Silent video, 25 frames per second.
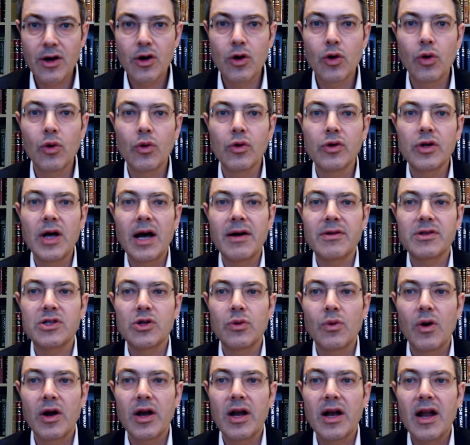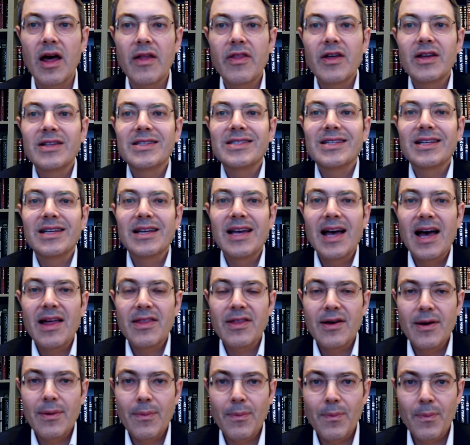call out to one another, and
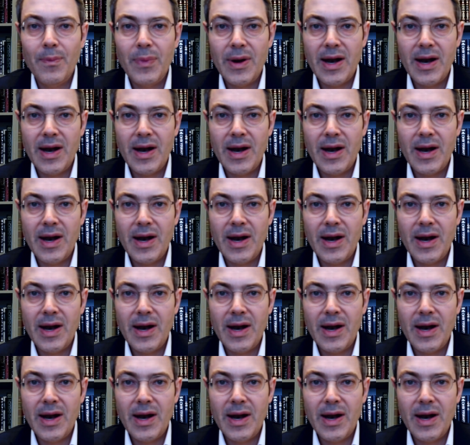together